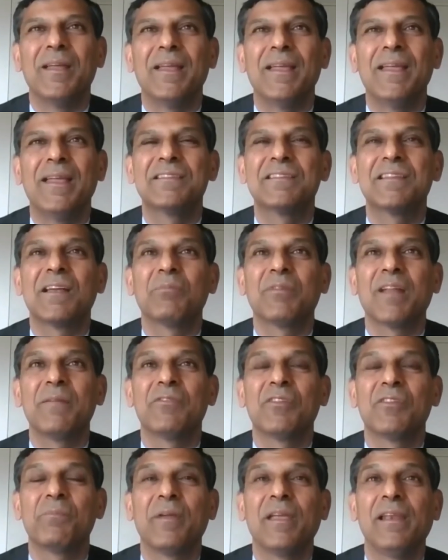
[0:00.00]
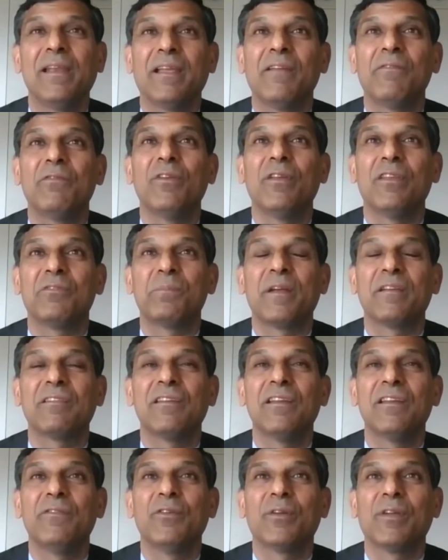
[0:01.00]
is sometimes appealing, if you,
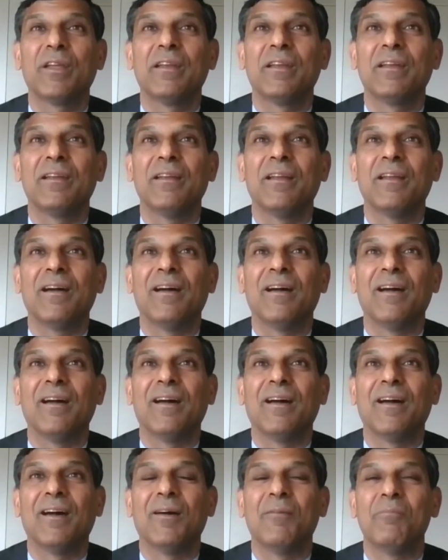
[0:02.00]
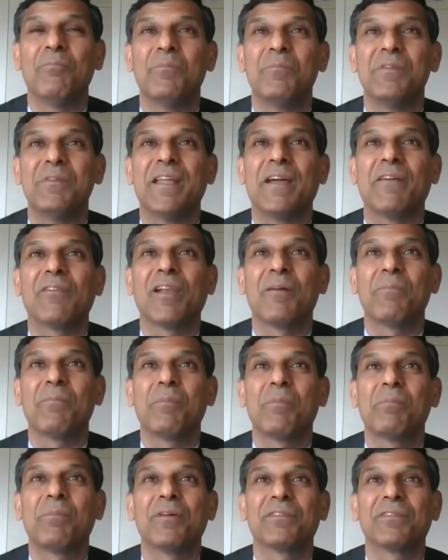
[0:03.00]
especially if you can develop
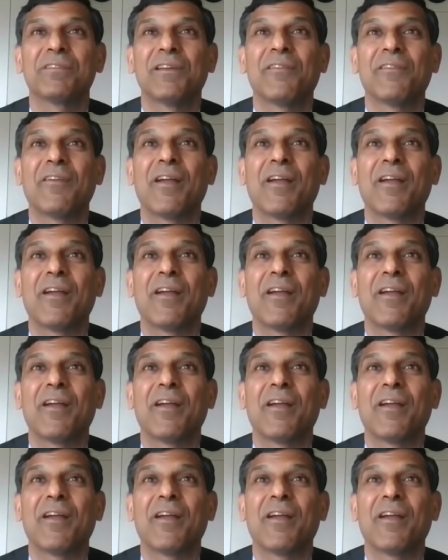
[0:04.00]
a personal